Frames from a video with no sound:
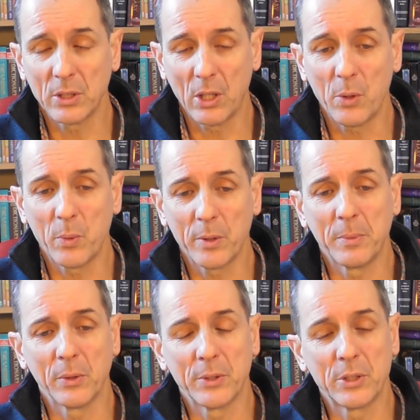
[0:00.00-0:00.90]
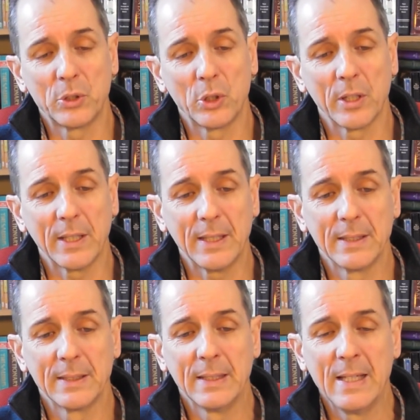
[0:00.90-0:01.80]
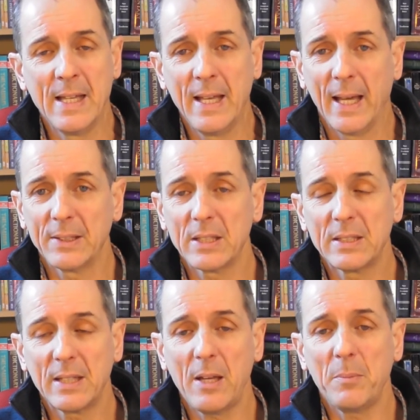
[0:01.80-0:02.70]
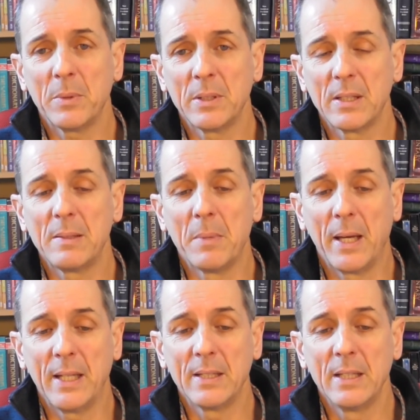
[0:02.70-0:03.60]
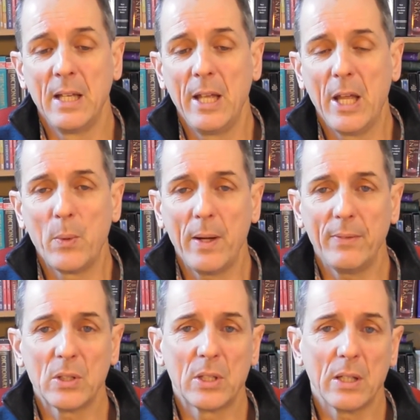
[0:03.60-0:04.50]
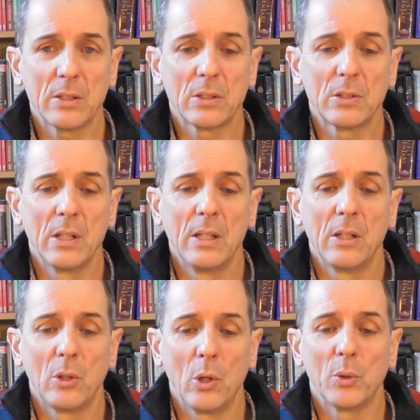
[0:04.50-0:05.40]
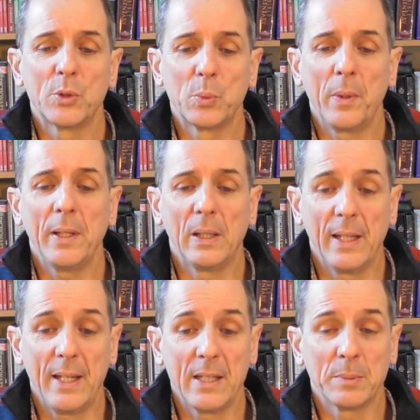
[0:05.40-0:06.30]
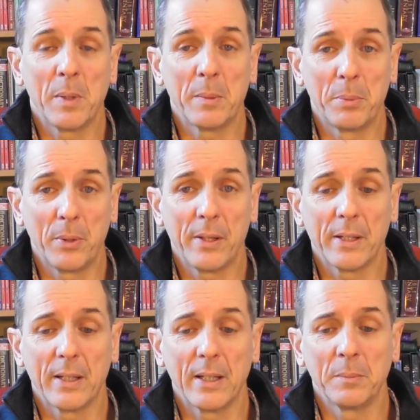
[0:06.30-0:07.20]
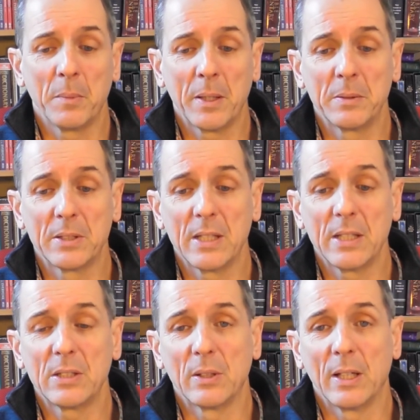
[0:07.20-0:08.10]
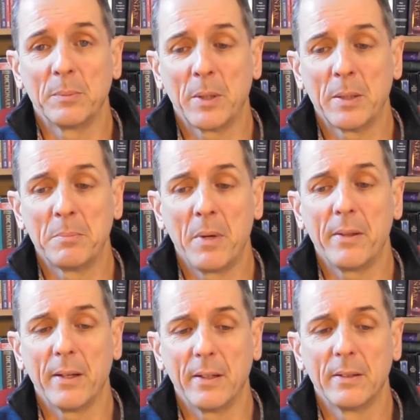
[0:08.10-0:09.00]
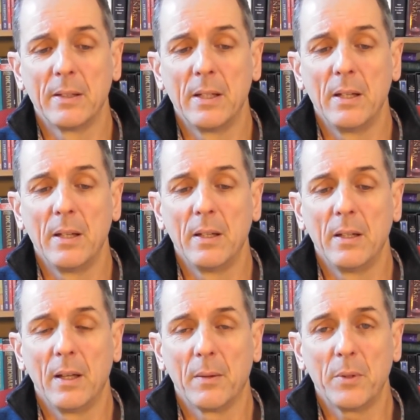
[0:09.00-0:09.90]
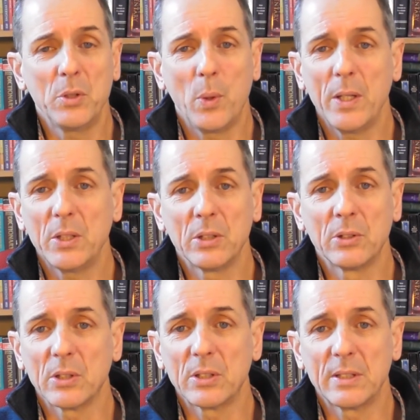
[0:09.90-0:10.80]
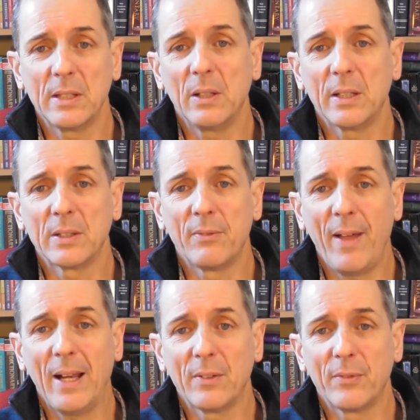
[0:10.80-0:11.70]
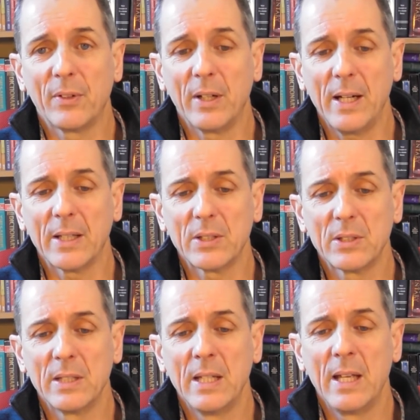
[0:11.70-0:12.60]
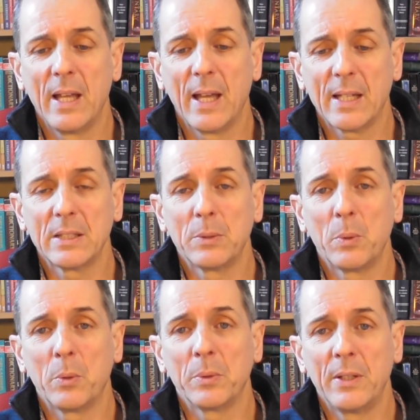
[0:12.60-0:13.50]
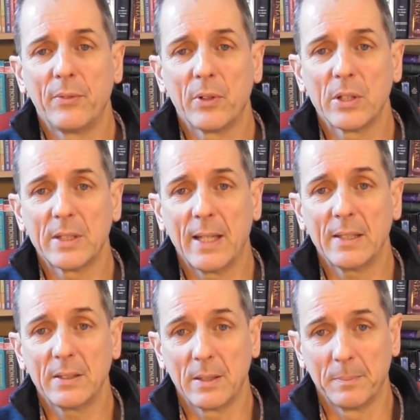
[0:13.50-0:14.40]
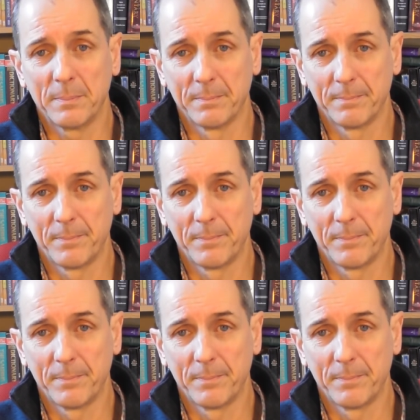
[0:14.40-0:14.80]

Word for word: to go with me on this journey? And the statement that he made whoever does God's will is my brother and my sister and my mother. Those questions are still as valid for us as they were when he first asked them